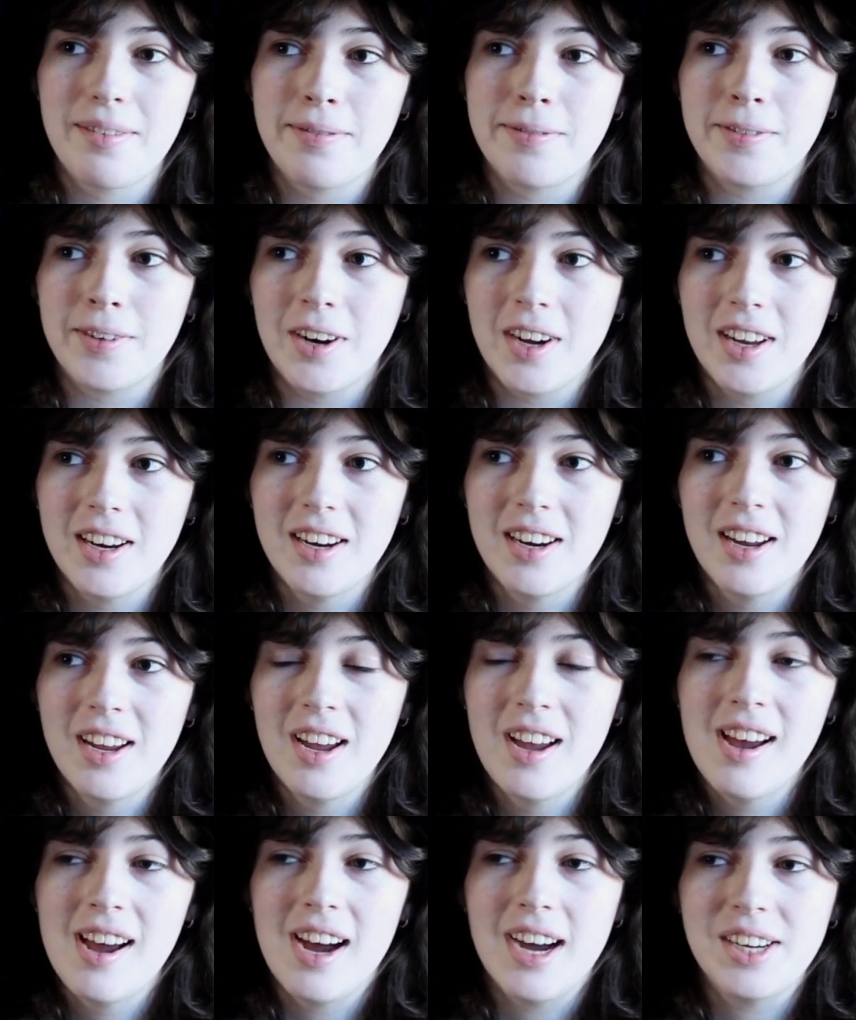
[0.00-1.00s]
the front.
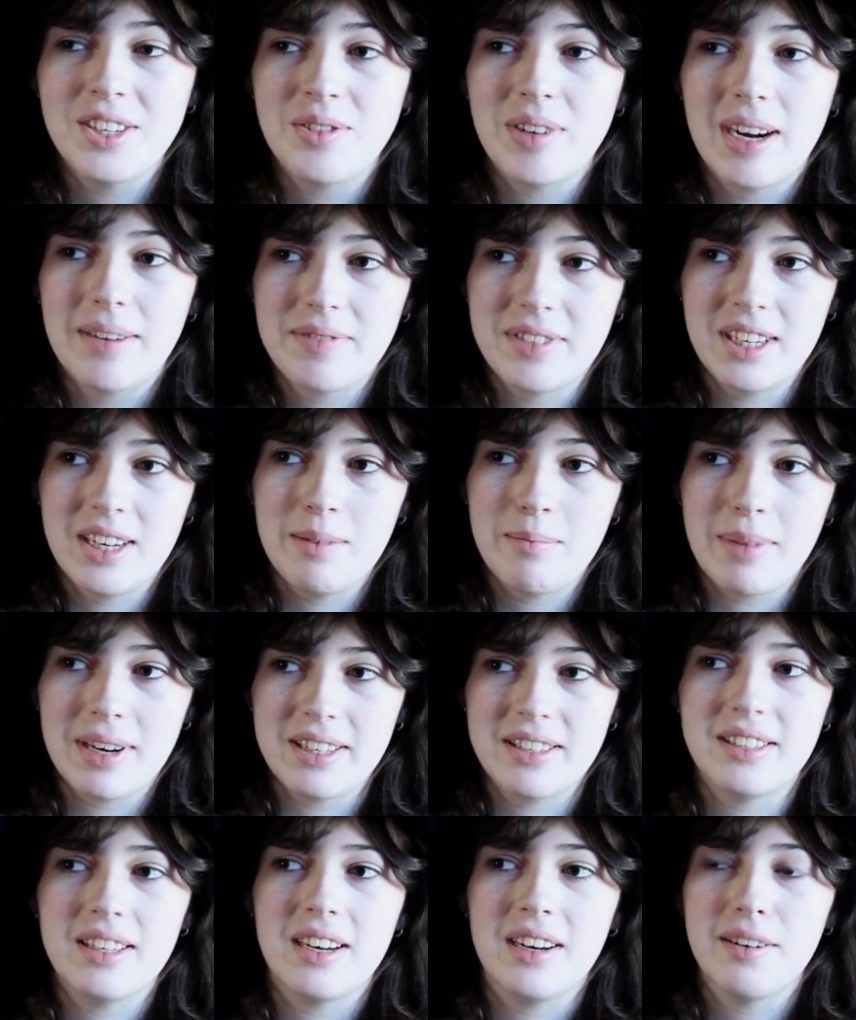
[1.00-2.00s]
I drafted it
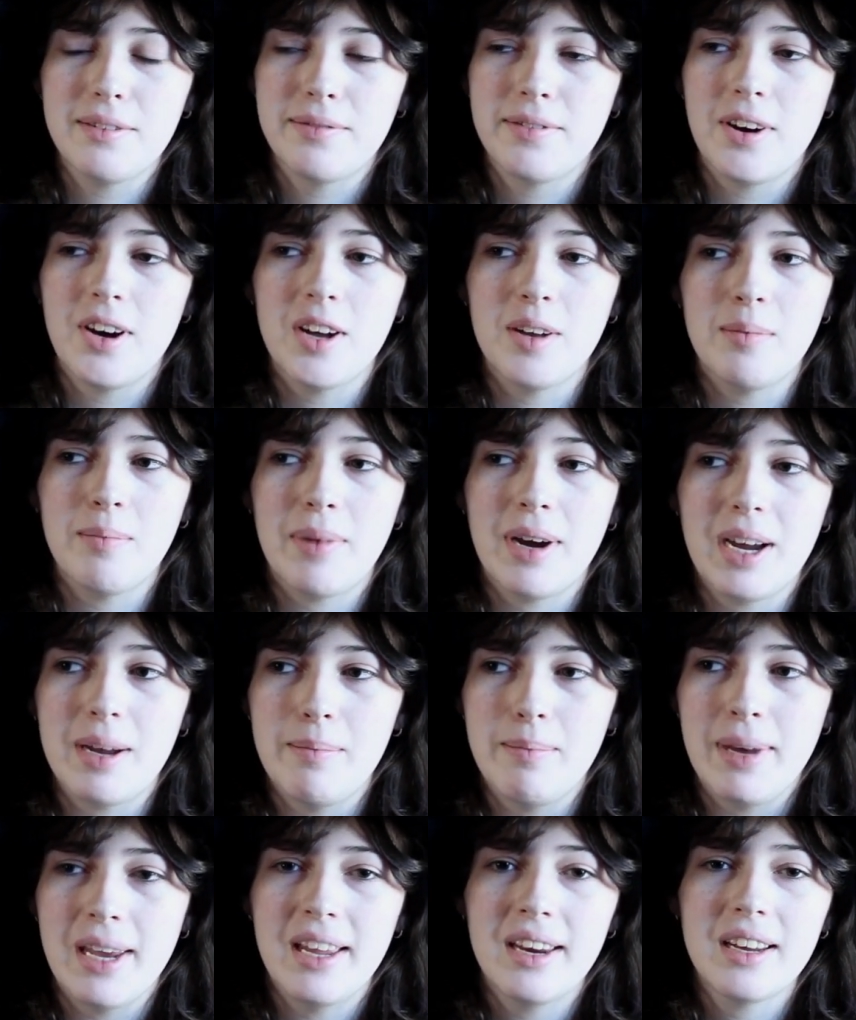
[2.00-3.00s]
myself on
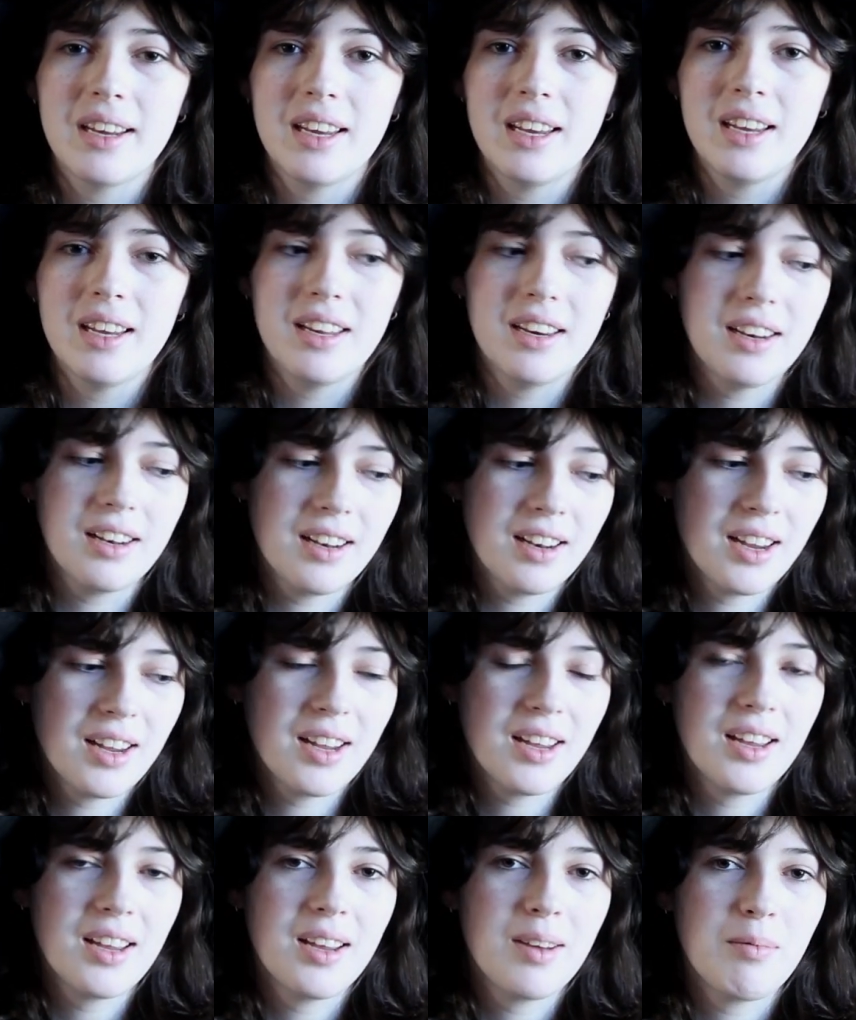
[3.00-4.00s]
my mannequin
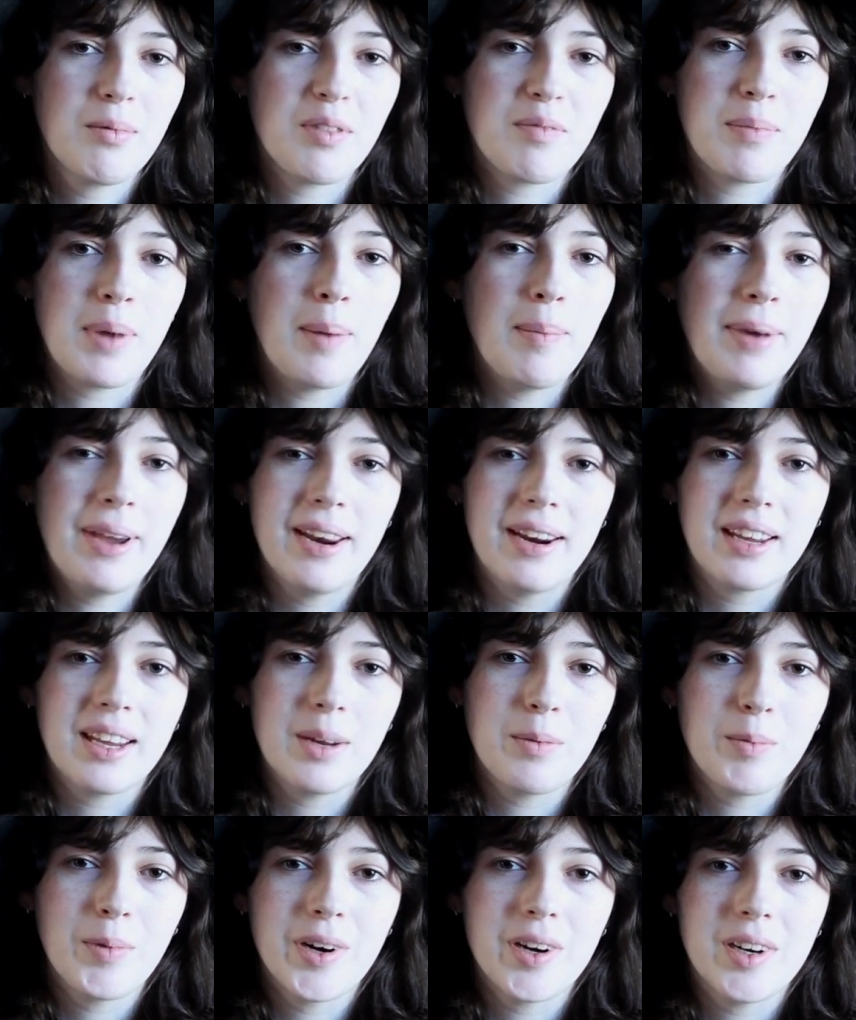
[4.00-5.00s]
with my
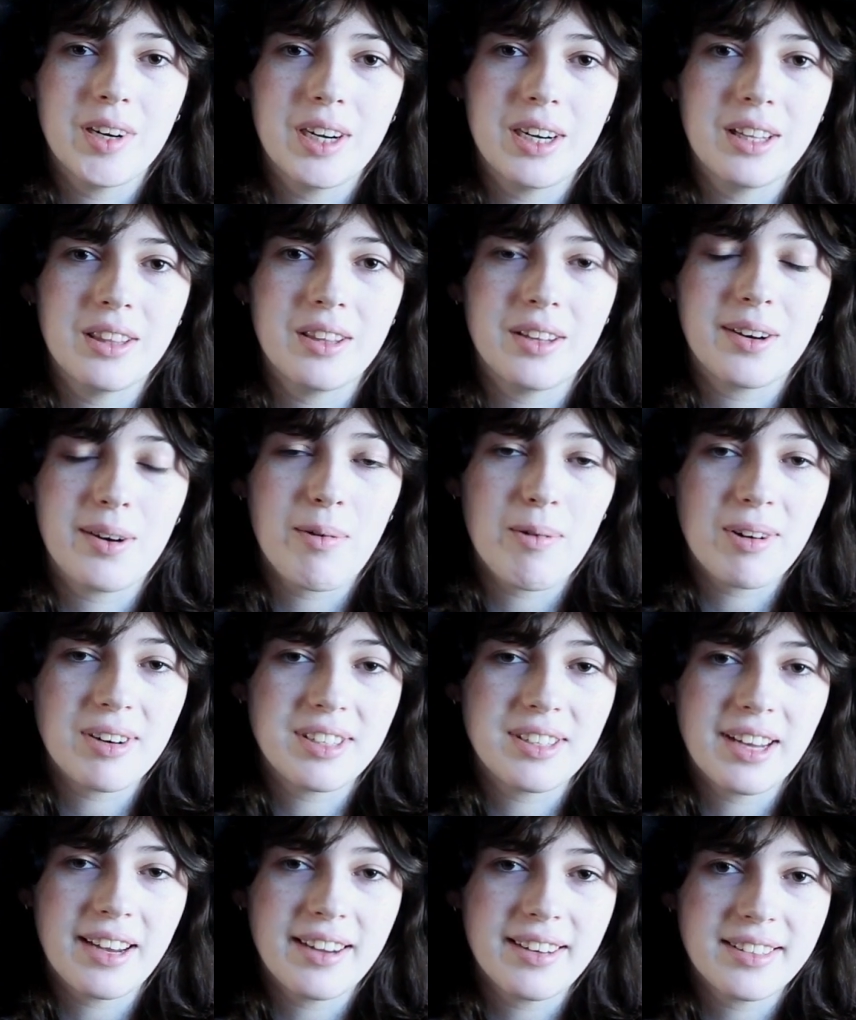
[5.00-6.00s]
mannequin wearing the
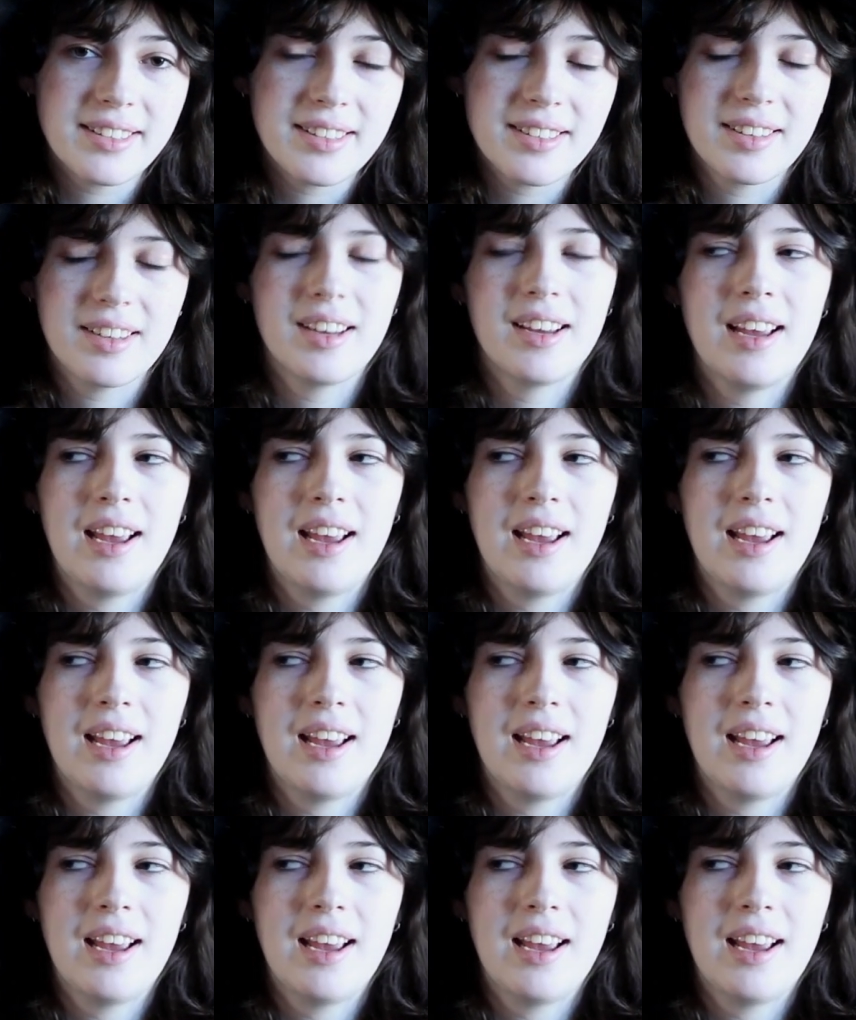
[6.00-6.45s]
corset